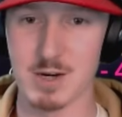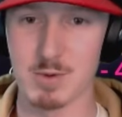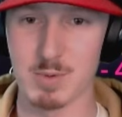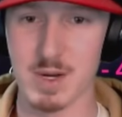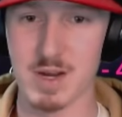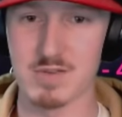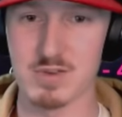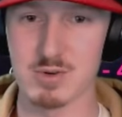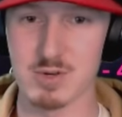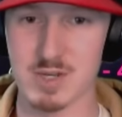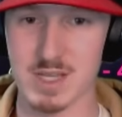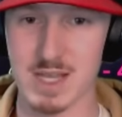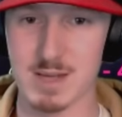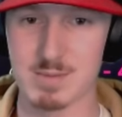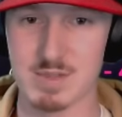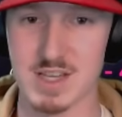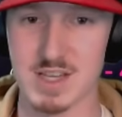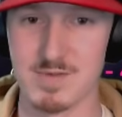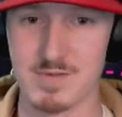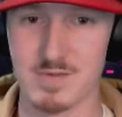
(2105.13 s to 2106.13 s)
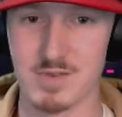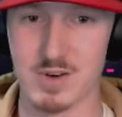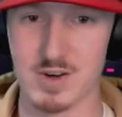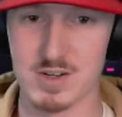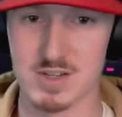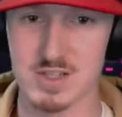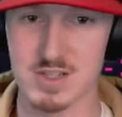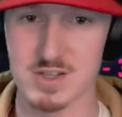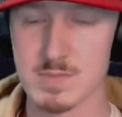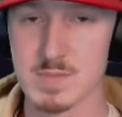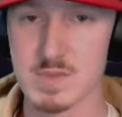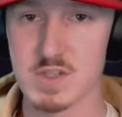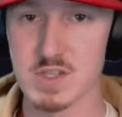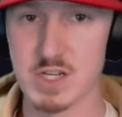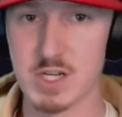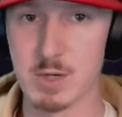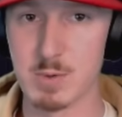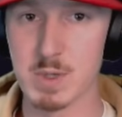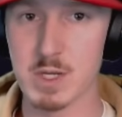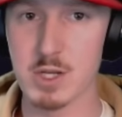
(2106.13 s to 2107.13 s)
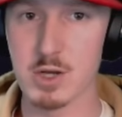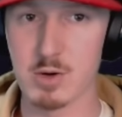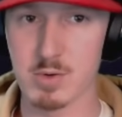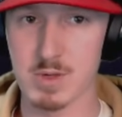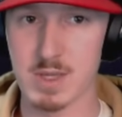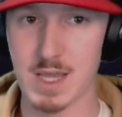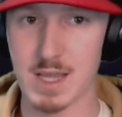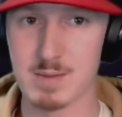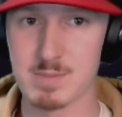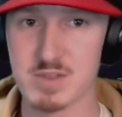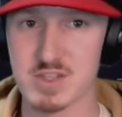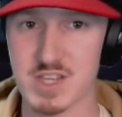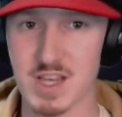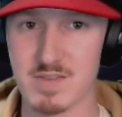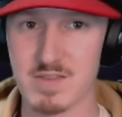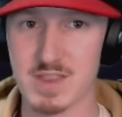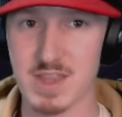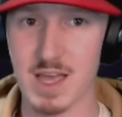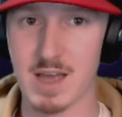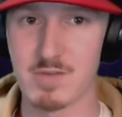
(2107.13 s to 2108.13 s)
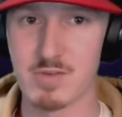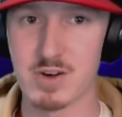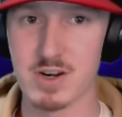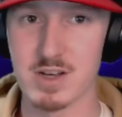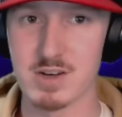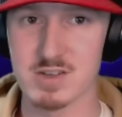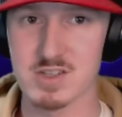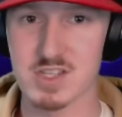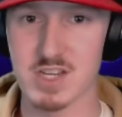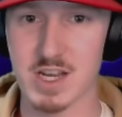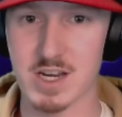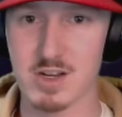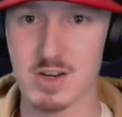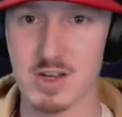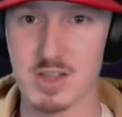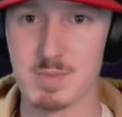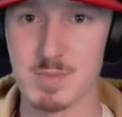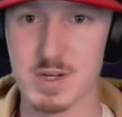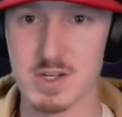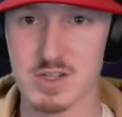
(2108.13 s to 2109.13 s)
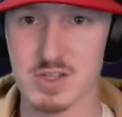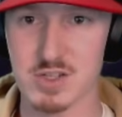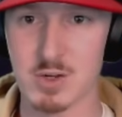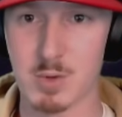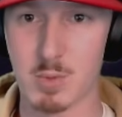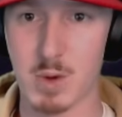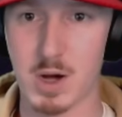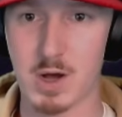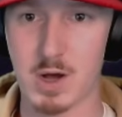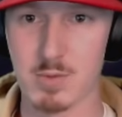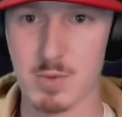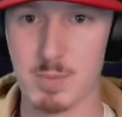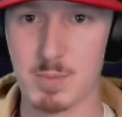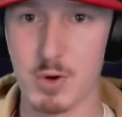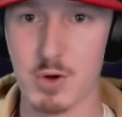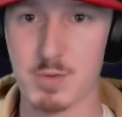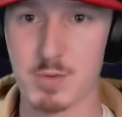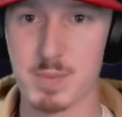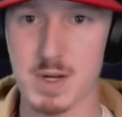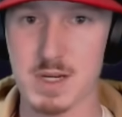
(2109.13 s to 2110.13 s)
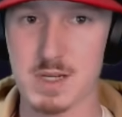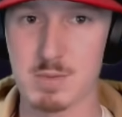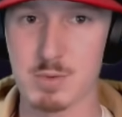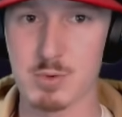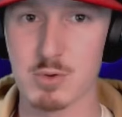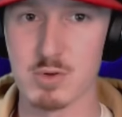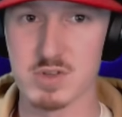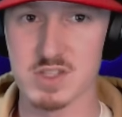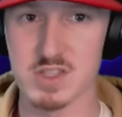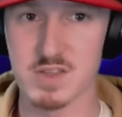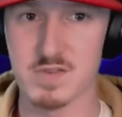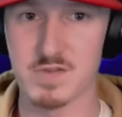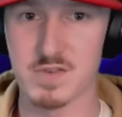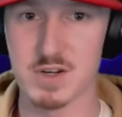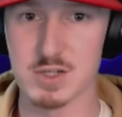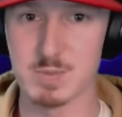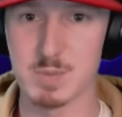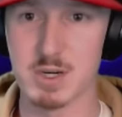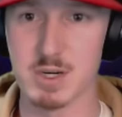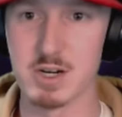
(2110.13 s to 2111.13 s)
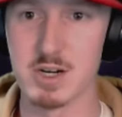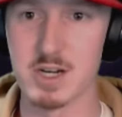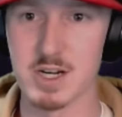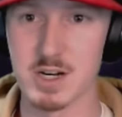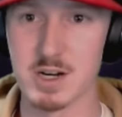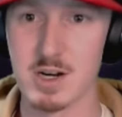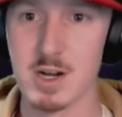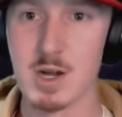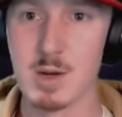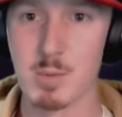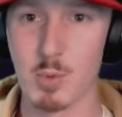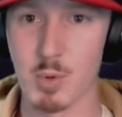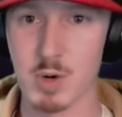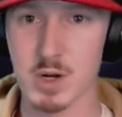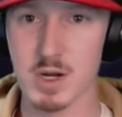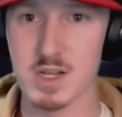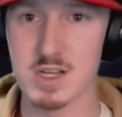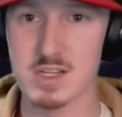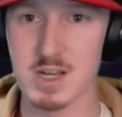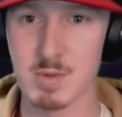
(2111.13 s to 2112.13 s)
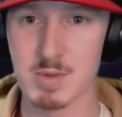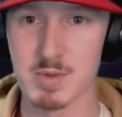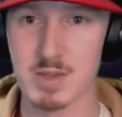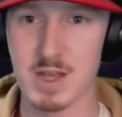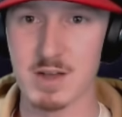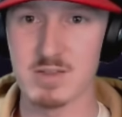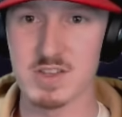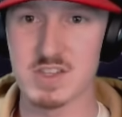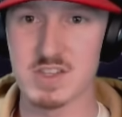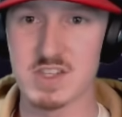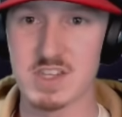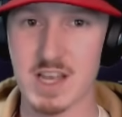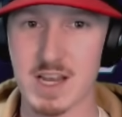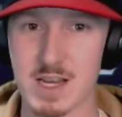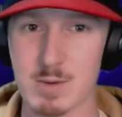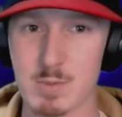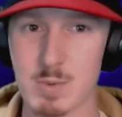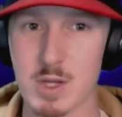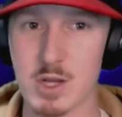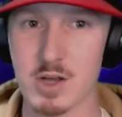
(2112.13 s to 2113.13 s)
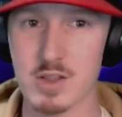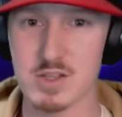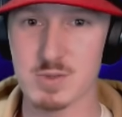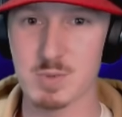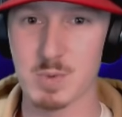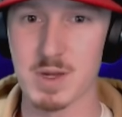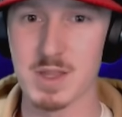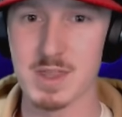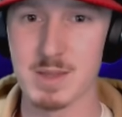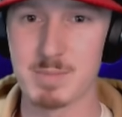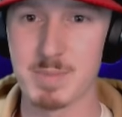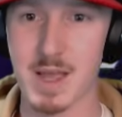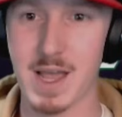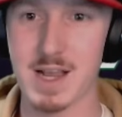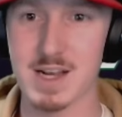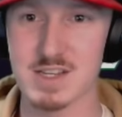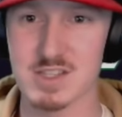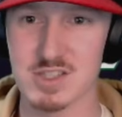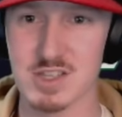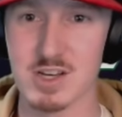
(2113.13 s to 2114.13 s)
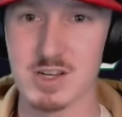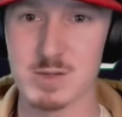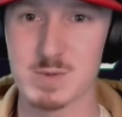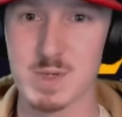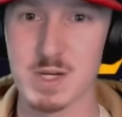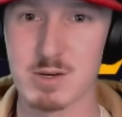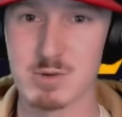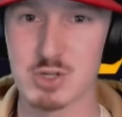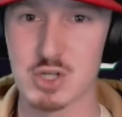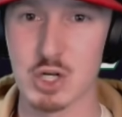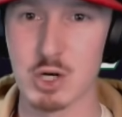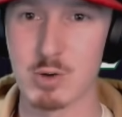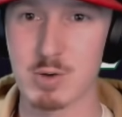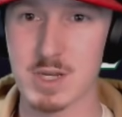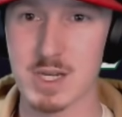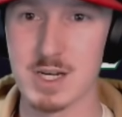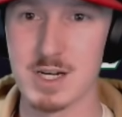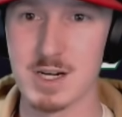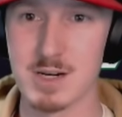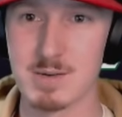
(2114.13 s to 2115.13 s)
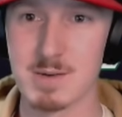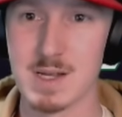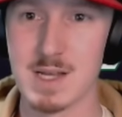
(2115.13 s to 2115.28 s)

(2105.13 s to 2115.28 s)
We have to go to game seven first. So here we go, game seven. The Everett Elks taking on the Minnesota Wild. We're both picking up goals in the first period here, but we're going to double down the second. We got this one in the bag as long as we don't choke here.